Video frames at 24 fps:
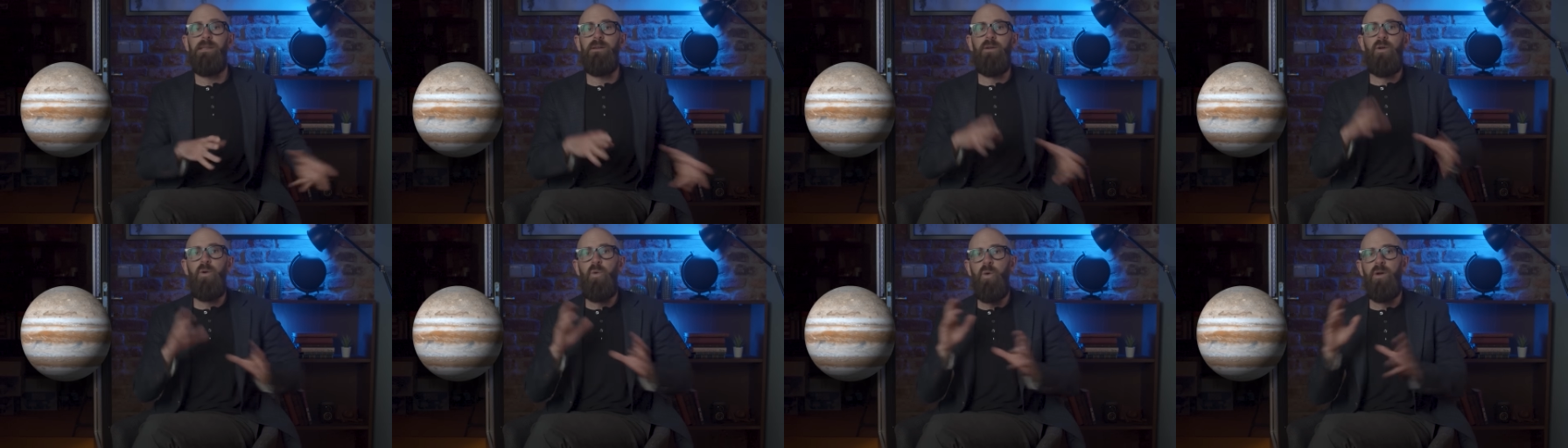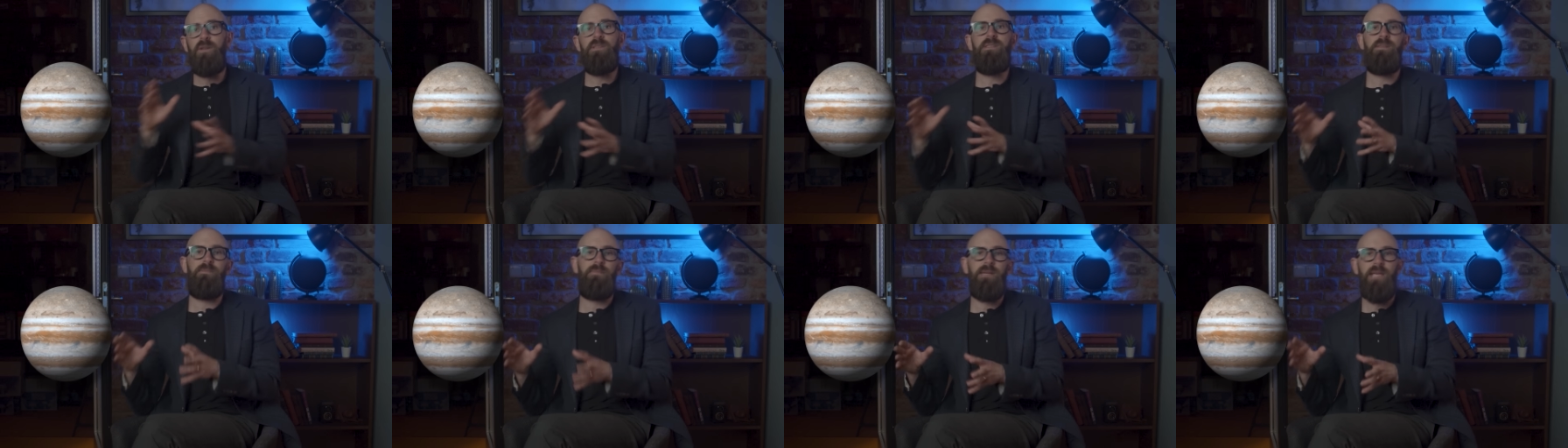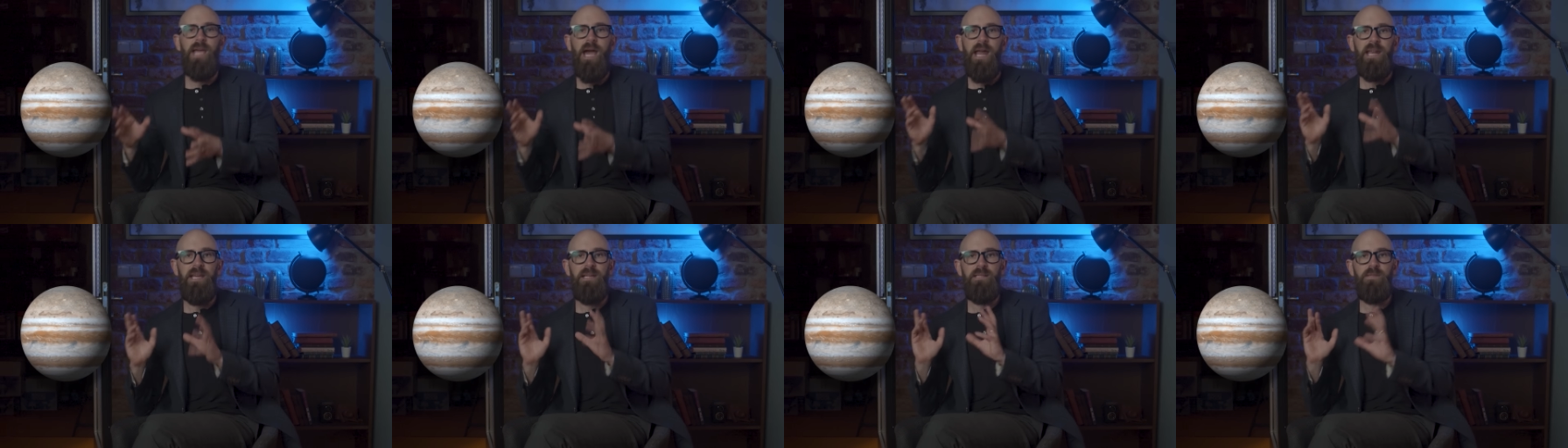and quantum
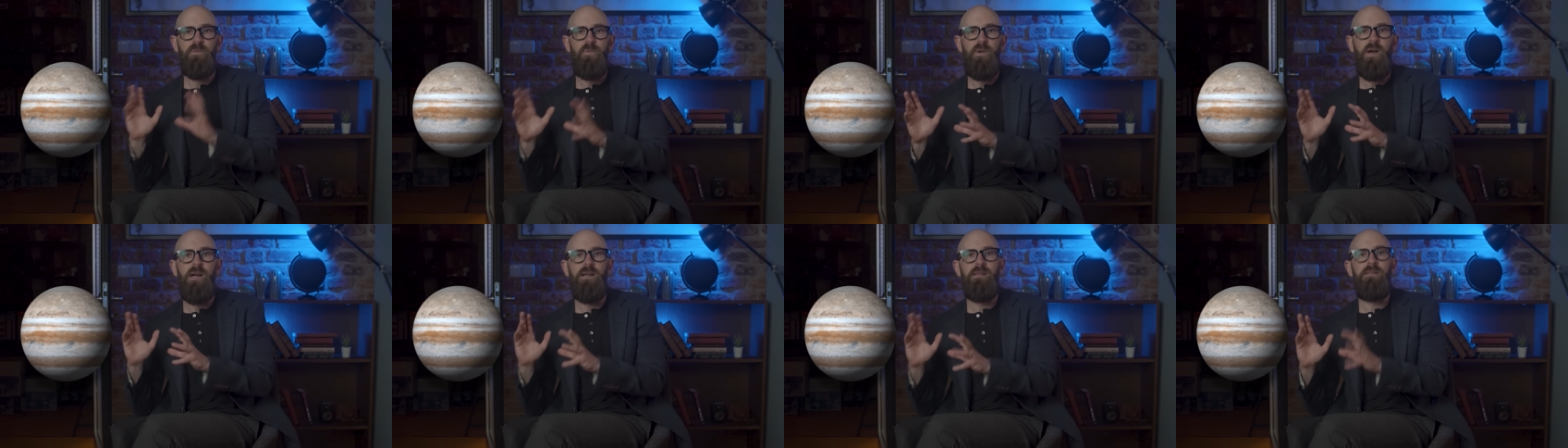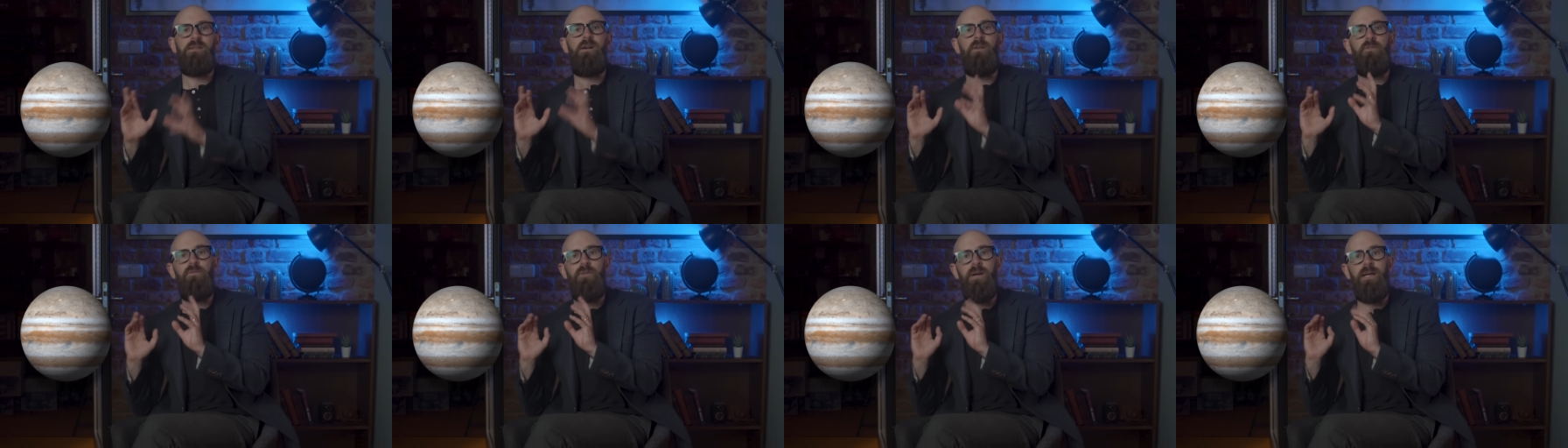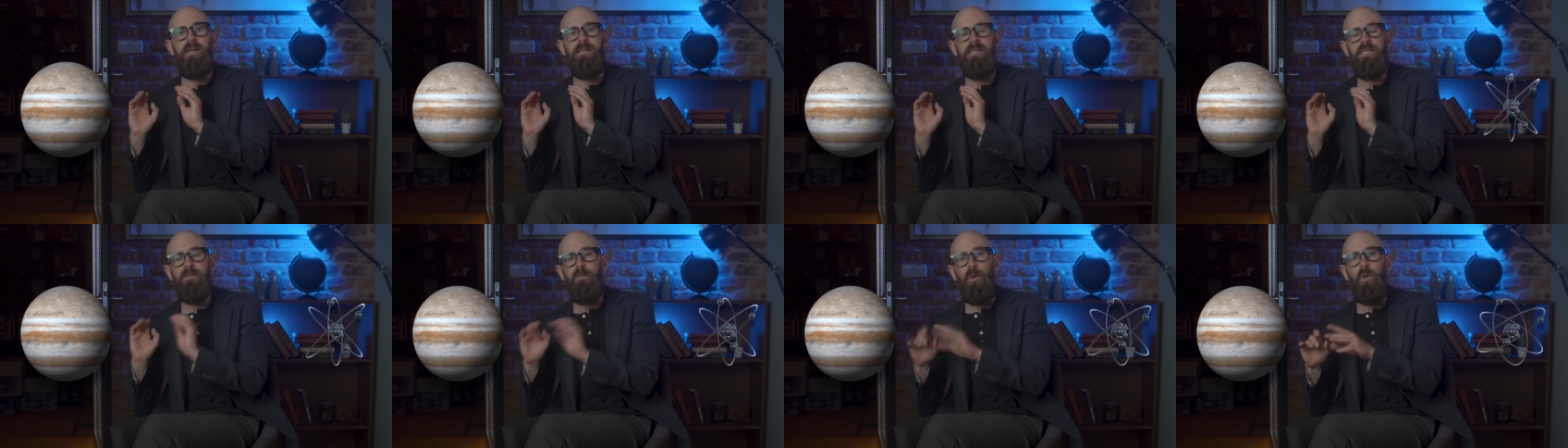mechanics works on
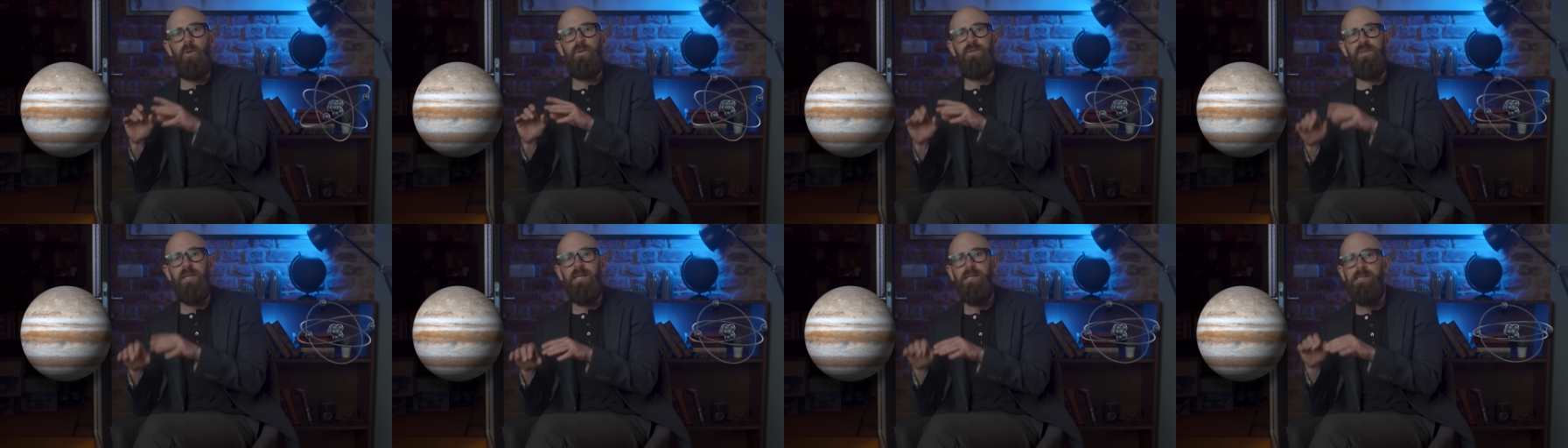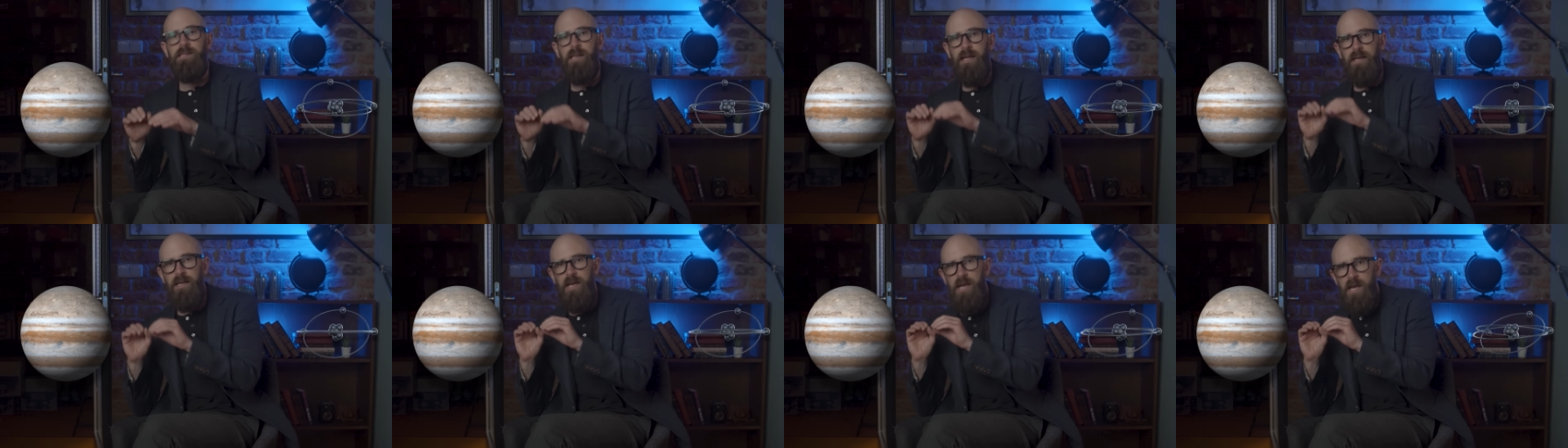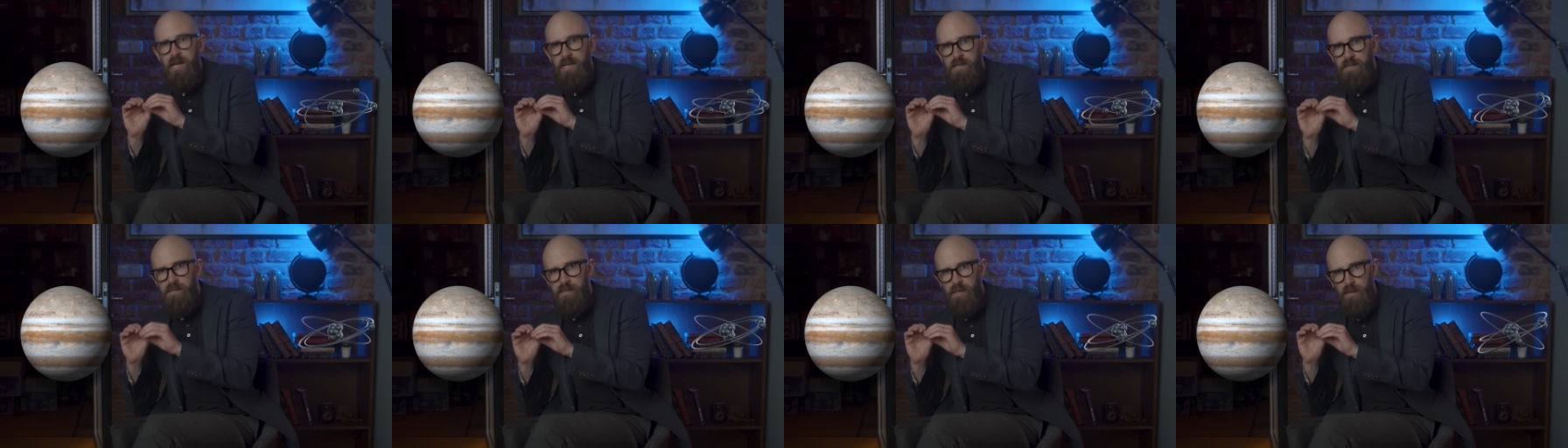really small things like
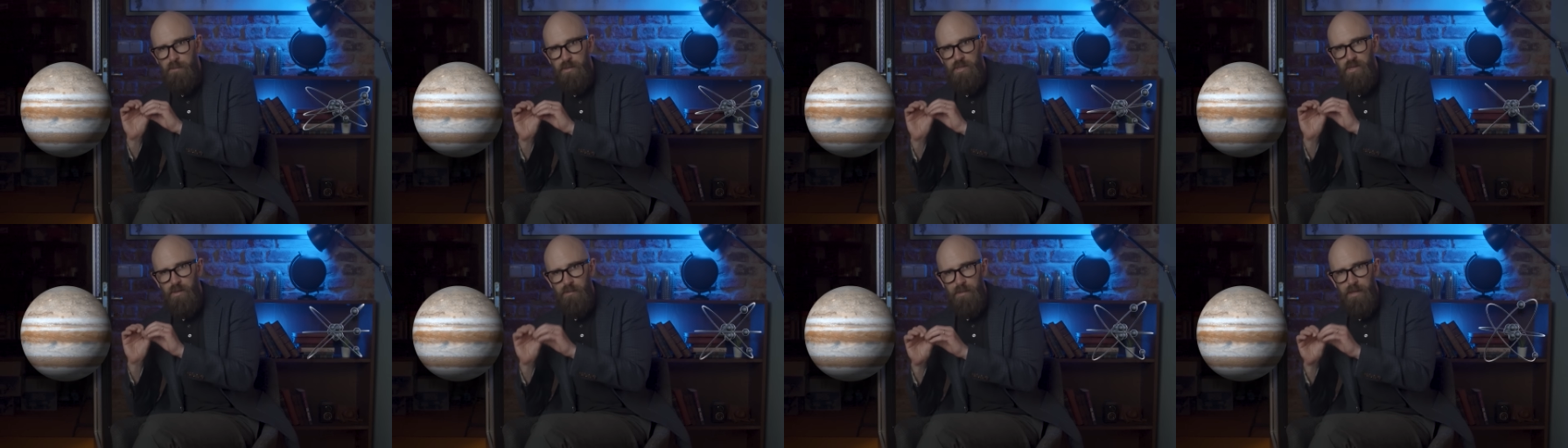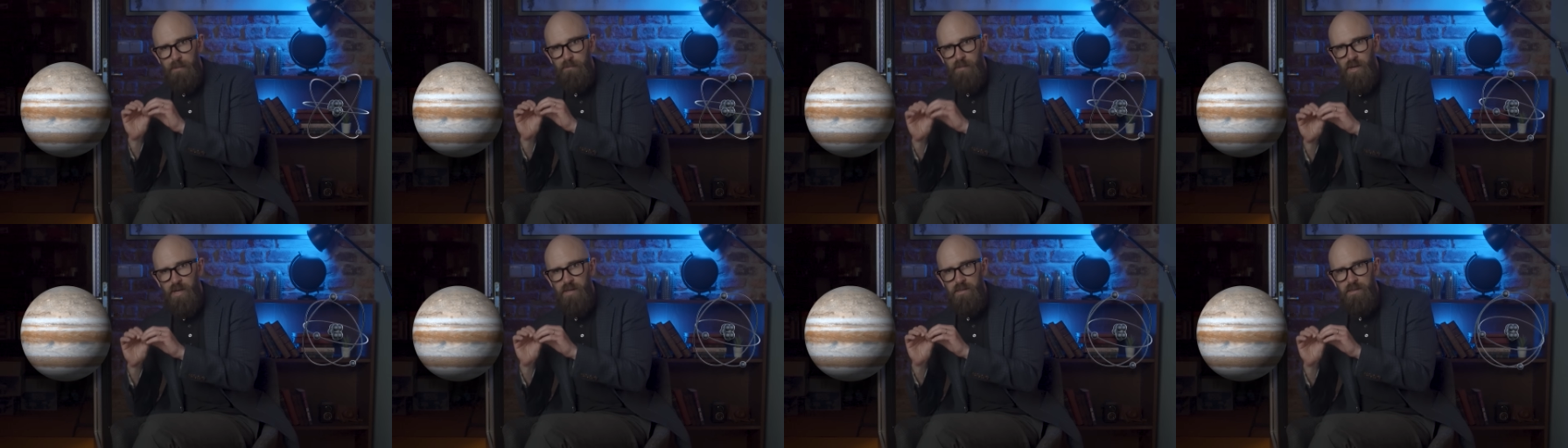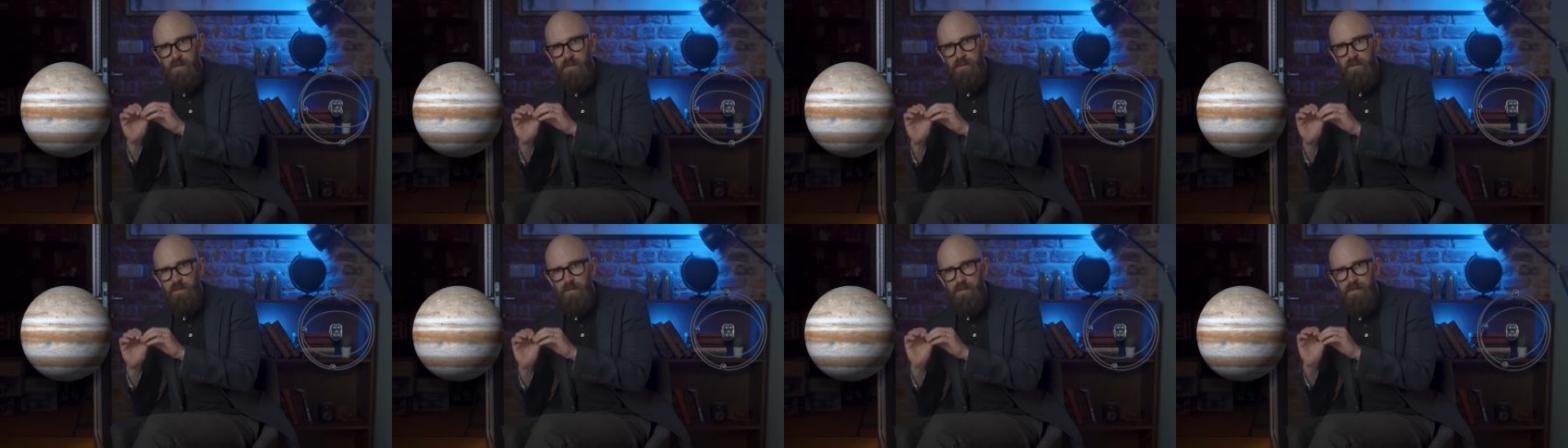subatomic
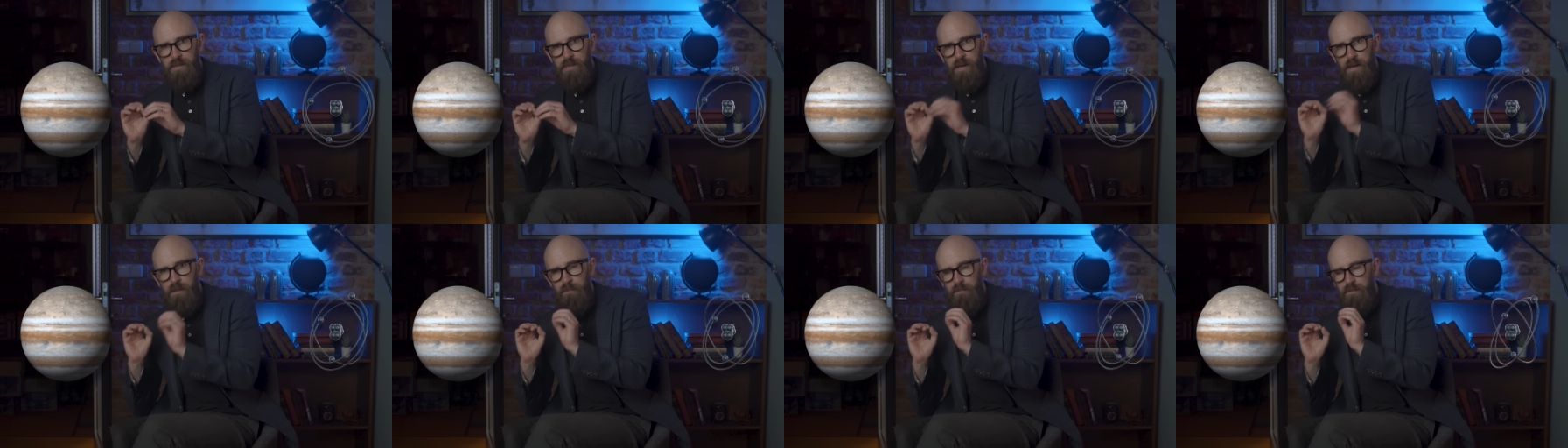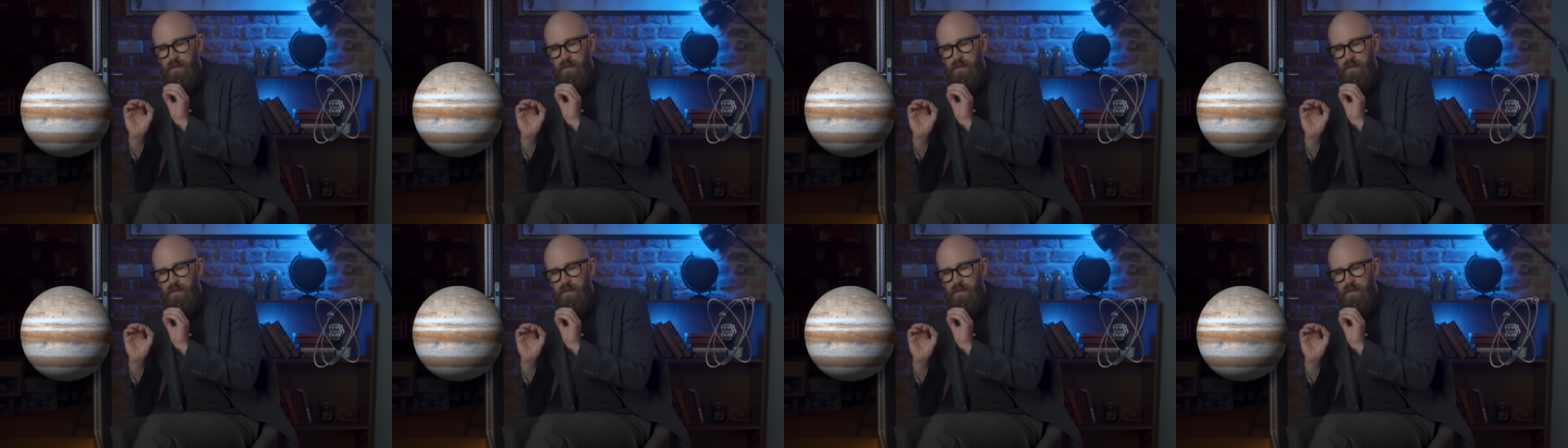particles.